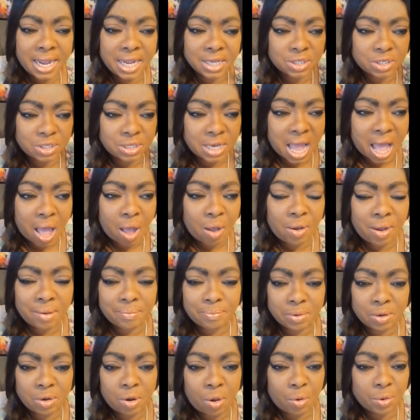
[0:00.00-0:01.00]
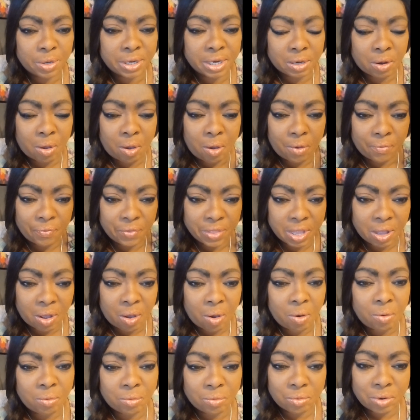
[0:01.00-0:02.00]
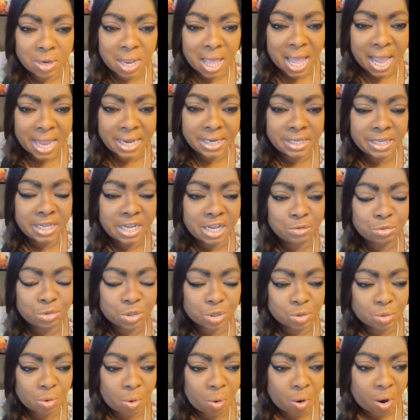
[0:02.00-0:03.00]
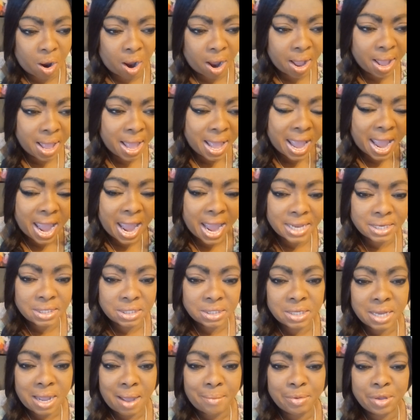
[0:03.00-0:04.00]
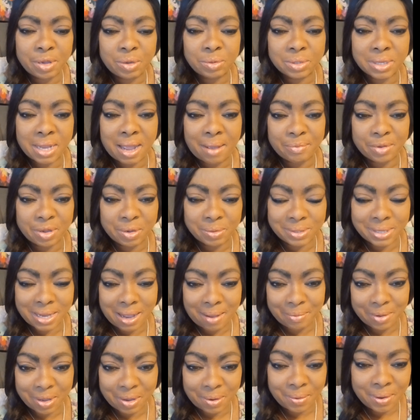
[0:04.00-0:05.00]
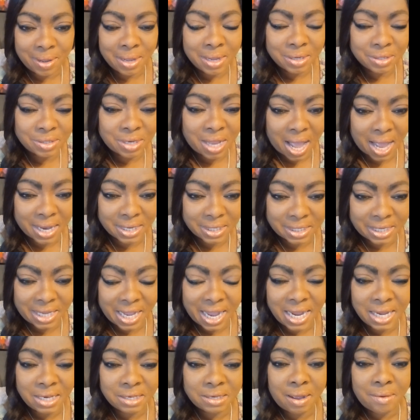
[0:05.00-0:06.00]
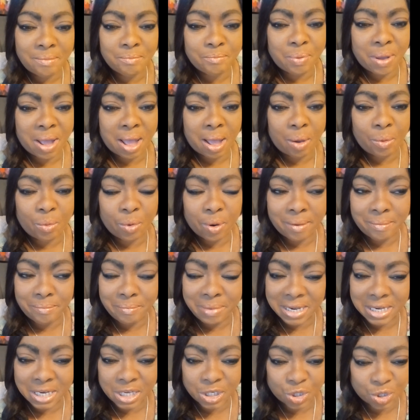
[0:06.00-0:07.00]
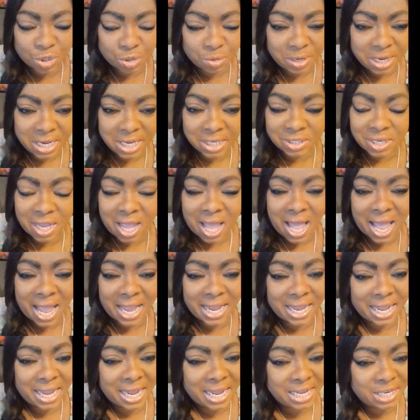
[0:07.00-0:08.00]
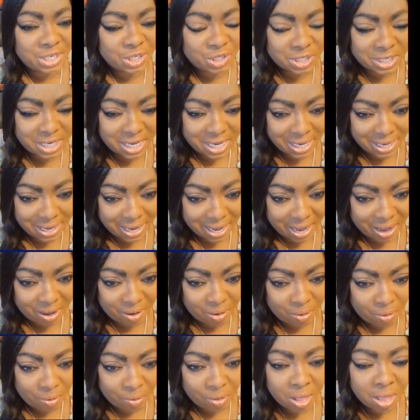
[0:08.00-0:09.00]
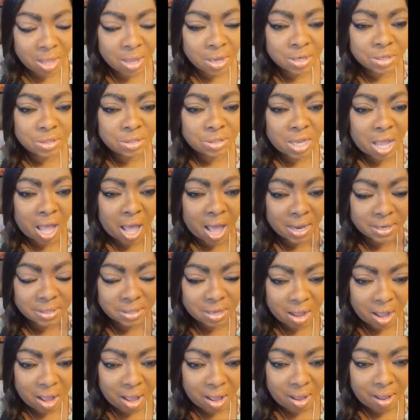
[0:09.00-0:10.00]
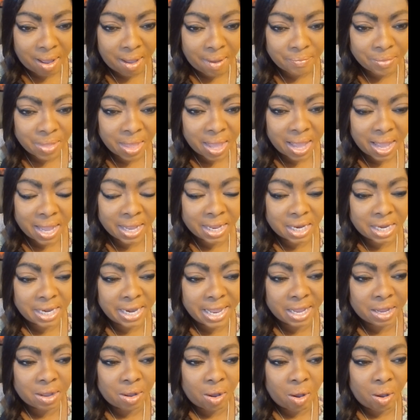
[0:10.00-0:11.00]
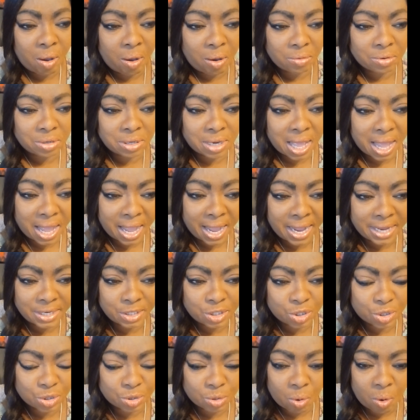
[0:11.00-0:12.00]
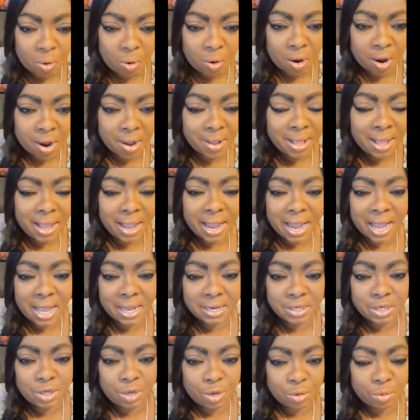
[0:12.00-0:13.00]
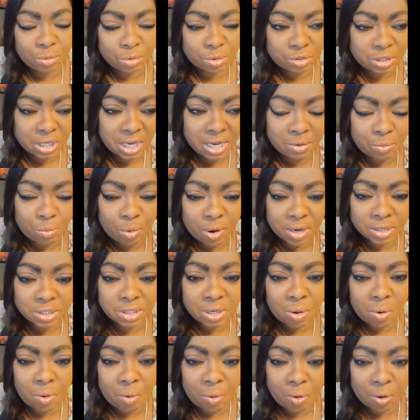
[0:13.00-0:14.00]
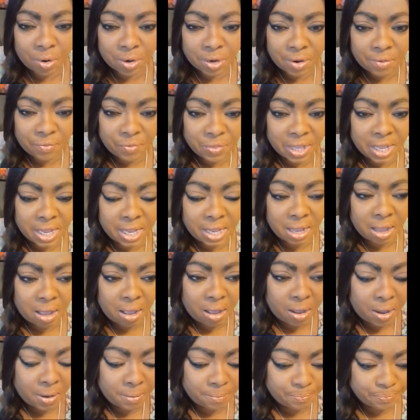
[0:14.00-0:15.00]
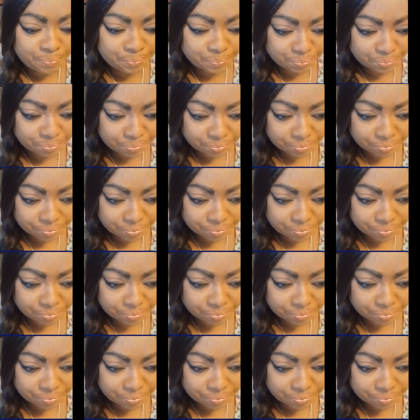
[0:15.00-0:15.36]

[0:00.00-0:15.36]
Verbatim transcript: is now uploaded on the online gift store at www.kingdompowerministriesintl.com and click online store and you'll see where to order the, um,